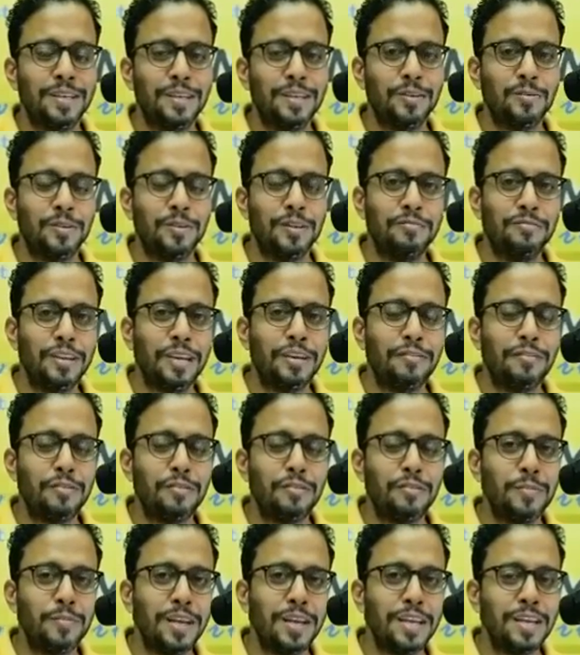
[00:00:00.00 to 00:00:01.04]
evening,
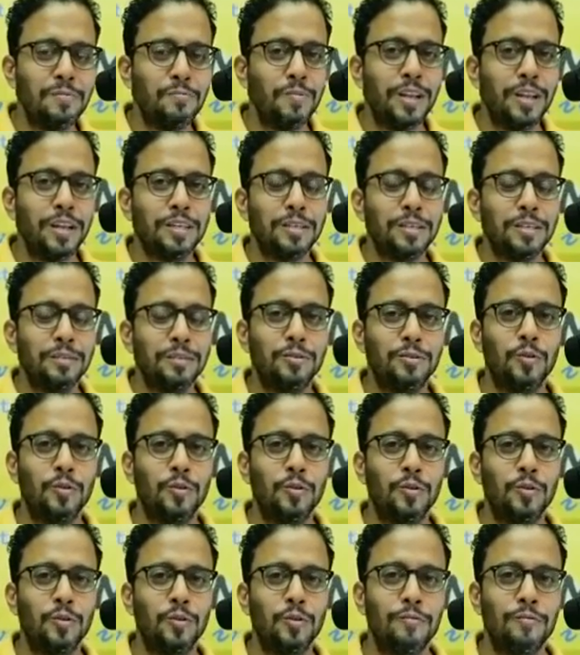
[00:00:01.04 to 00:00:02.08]
everybody. Welcome to the
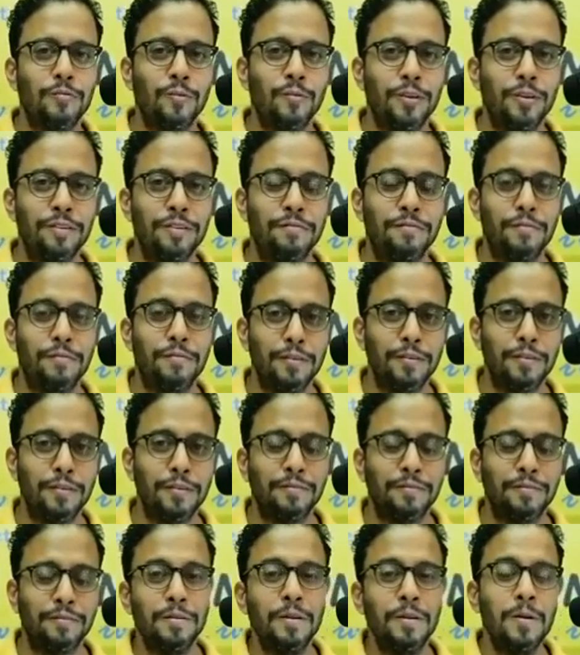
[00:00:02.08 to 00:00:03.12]
141st
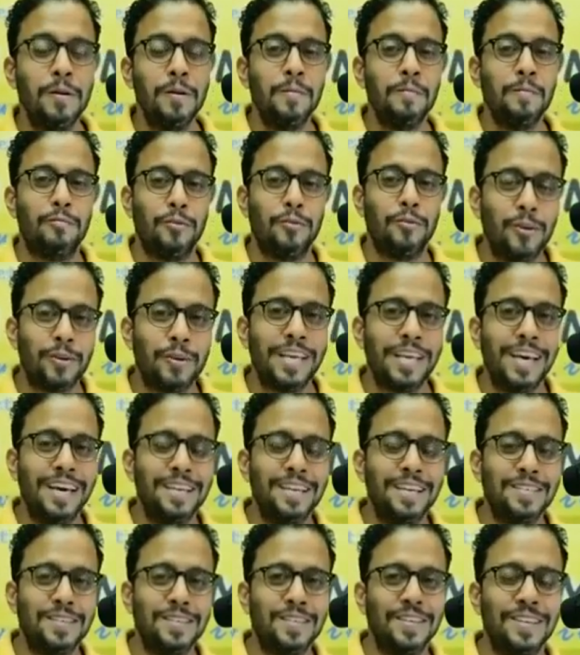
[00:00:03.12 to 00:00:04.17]

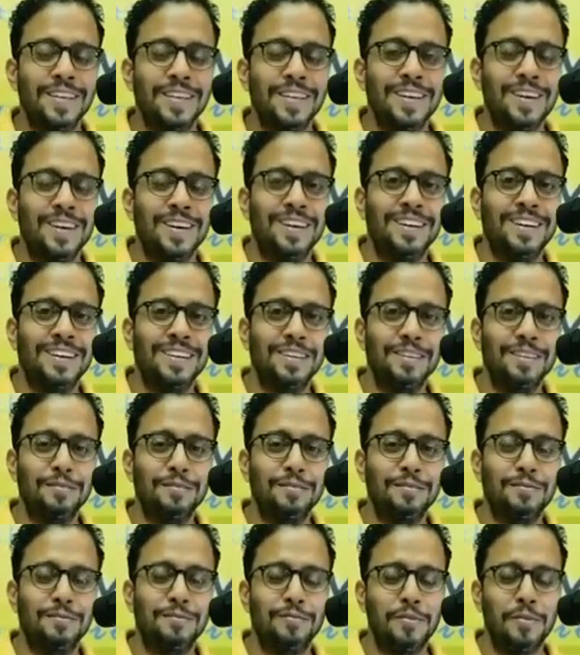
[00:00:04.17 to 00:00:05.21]
broadcast
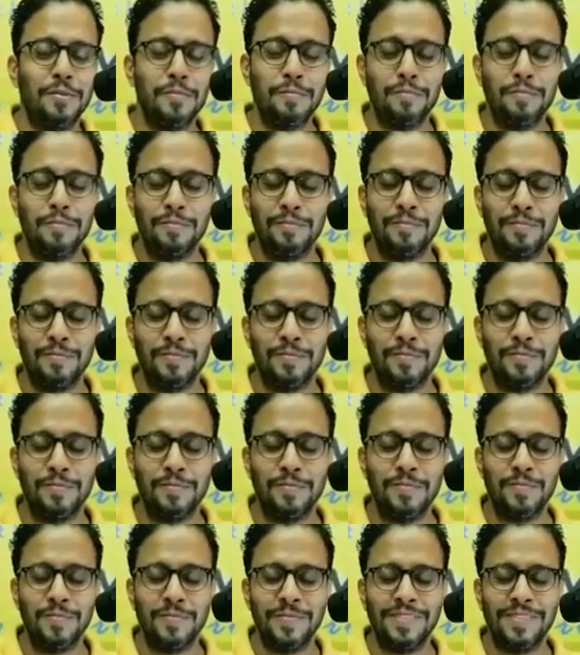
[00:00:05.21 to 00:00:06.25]
from
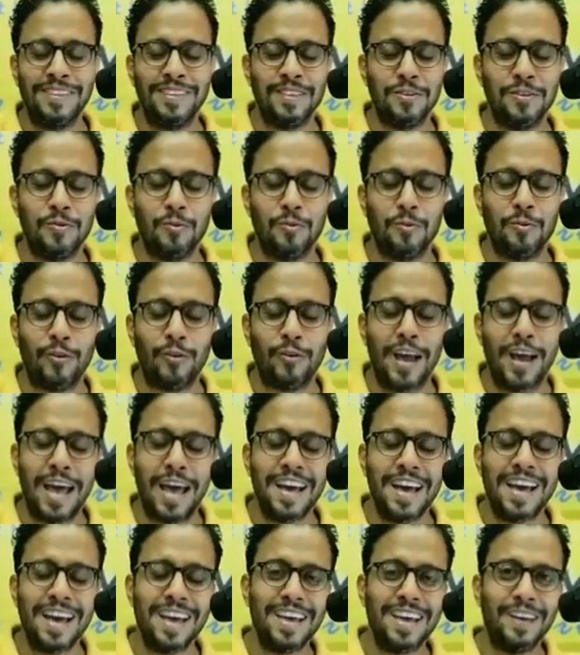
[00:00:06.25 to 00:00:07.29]

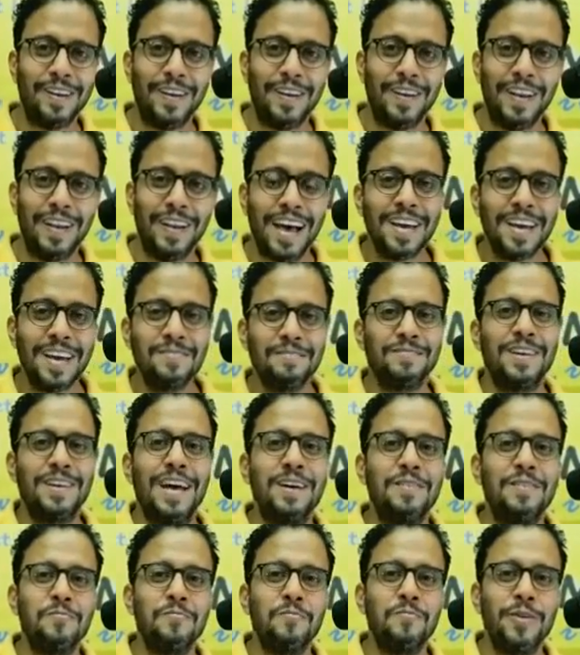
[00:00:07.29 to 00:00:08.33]
Yoran Alive. And
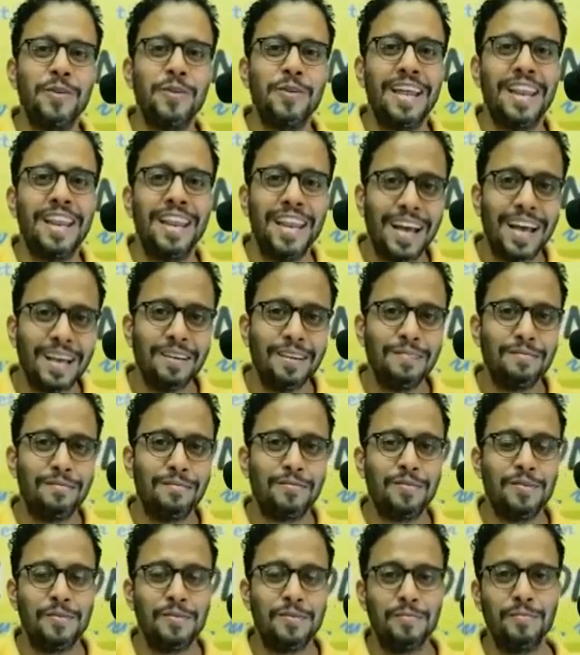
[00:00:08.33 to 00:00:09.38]
we are live
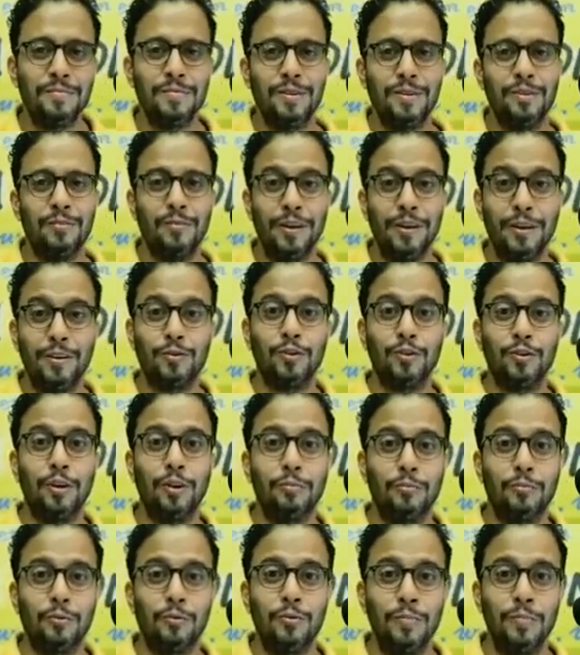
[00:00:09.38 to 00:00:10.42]
from Radio Shalom,
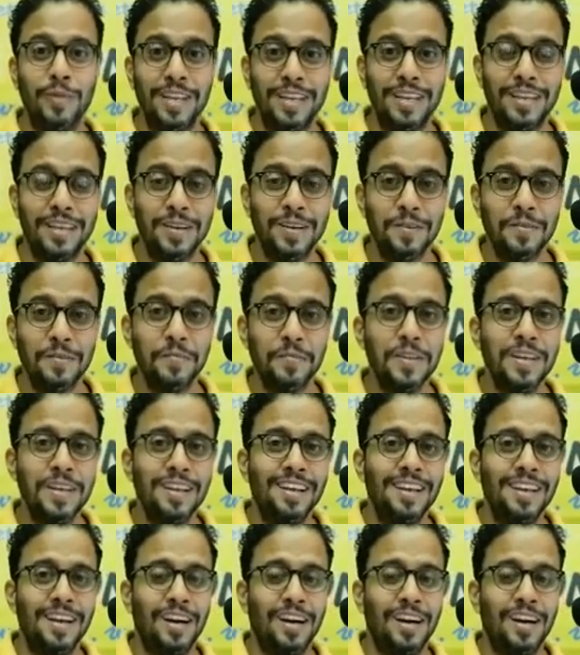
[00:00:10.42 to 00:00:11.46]
Romania.
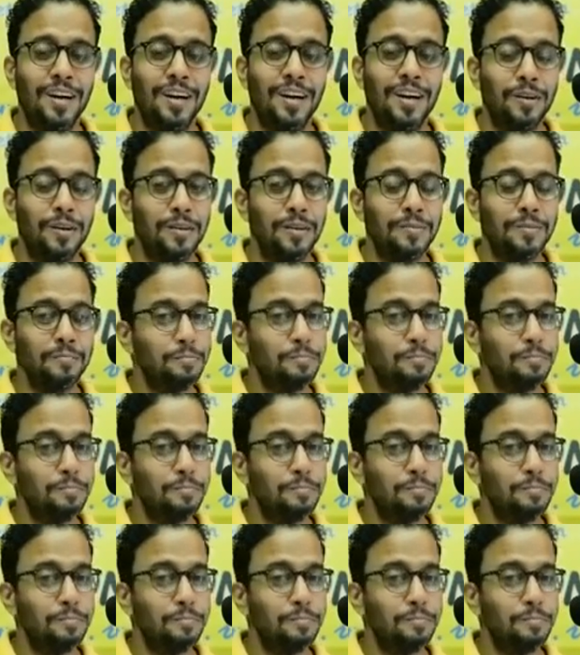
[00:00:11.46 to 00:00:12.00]
Um,